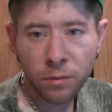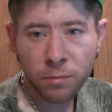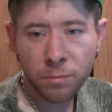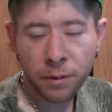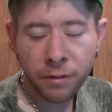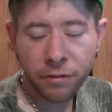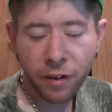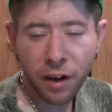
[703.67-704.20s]

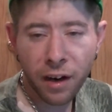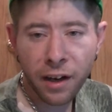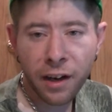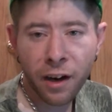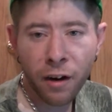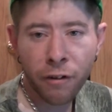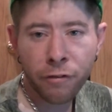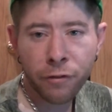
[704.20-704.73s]
be very
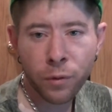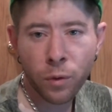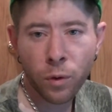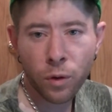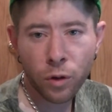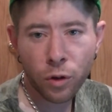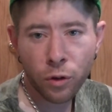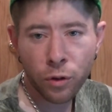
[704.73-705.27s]
careful
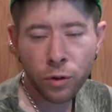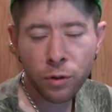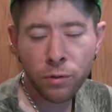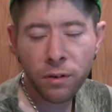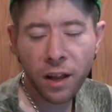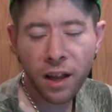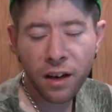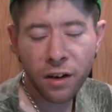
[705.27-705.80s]
on who you
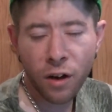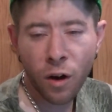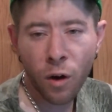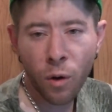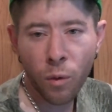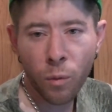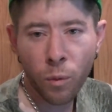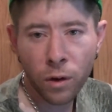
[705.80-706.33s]
let
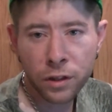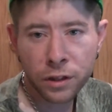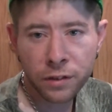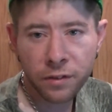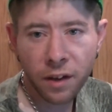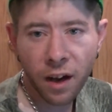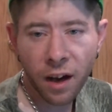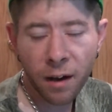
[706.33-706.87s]
know what
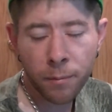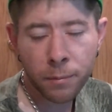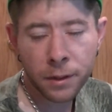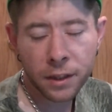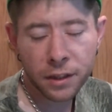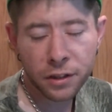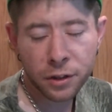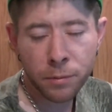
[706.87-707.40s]
you've got,
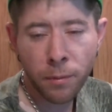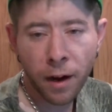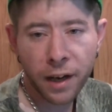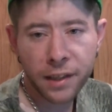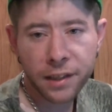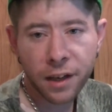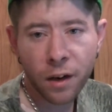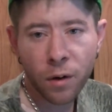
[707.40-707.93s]
because you
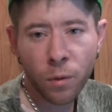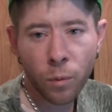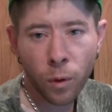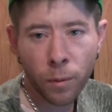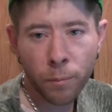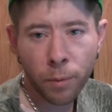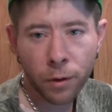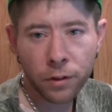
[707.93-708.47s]
might tell
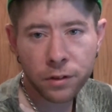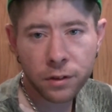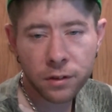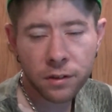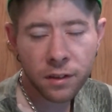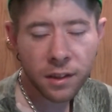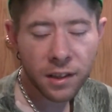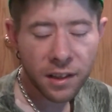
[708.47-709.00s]
one
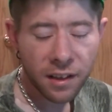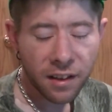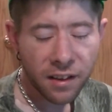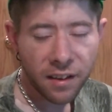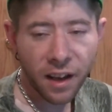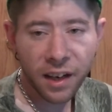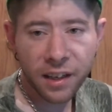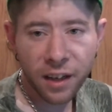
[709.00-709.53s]
person,
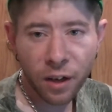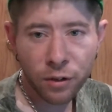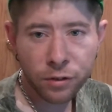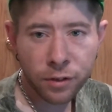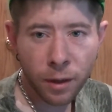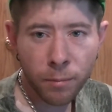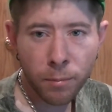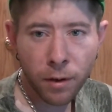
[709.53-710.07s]
they tell
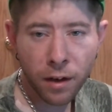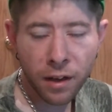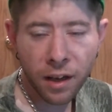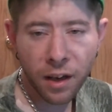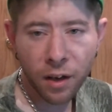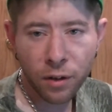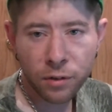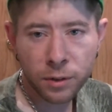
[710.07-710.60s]
somebody
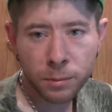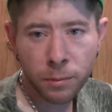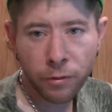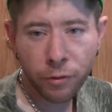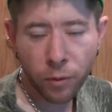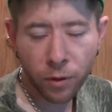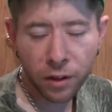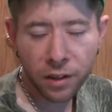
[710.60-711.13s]
else, and
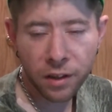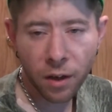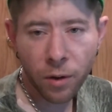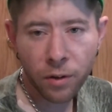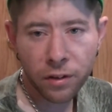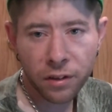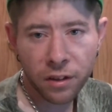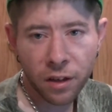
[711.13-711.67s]
before you know
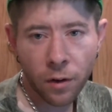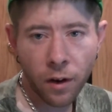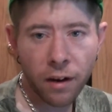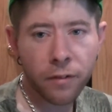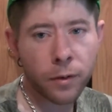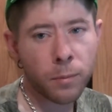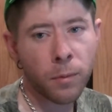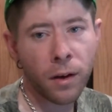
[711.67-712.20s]
it,
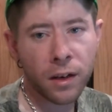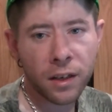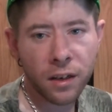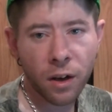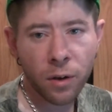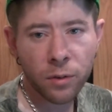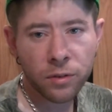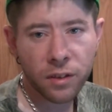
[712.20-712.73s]
everybody
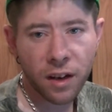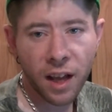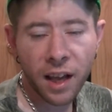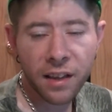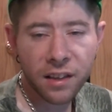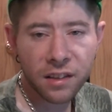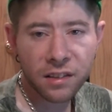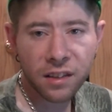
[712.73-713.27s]
knows that, hey,
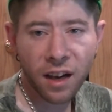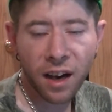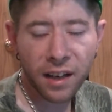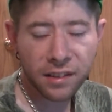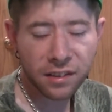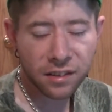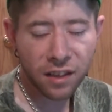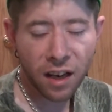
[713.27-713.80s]
this
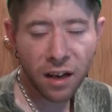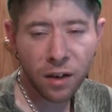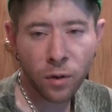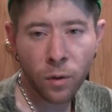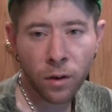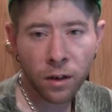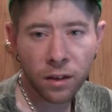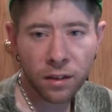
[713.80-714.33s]
guy's sitting
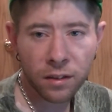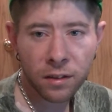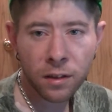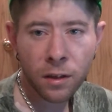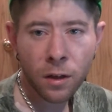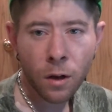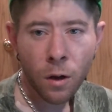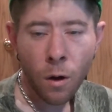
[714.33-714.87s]
on a
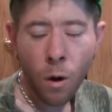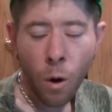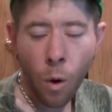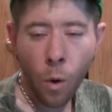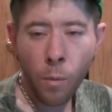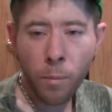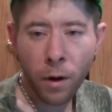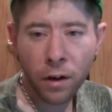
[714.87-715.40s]

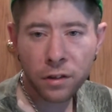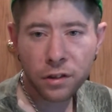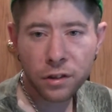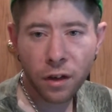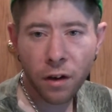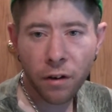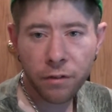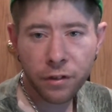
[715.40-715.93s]
whole bunch
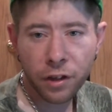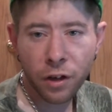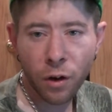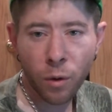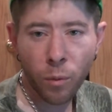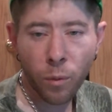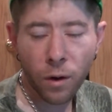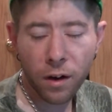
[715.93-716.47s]
of,
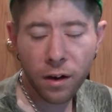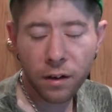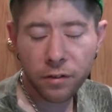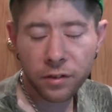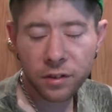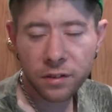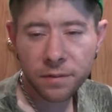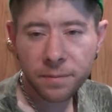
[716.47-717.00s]

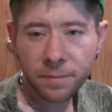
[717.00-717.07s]
whatever.